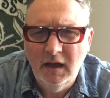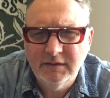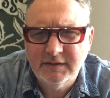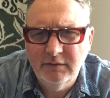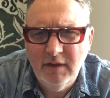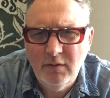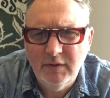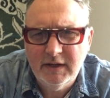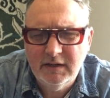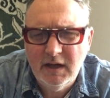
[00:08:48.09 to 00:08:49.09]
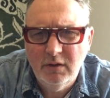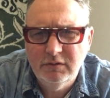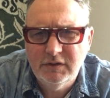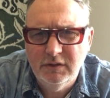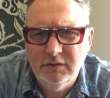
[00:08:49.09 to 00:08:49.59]
And so now we're going to go
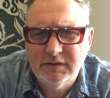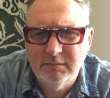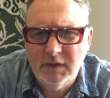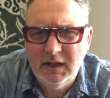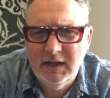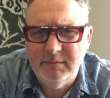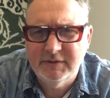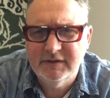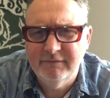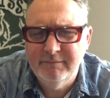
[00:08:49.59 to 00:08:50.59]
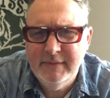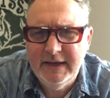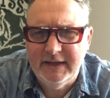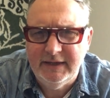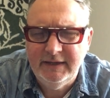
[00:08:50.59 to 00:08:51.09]
to some clips of
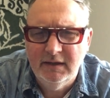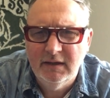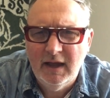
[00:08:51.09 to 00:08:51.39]
me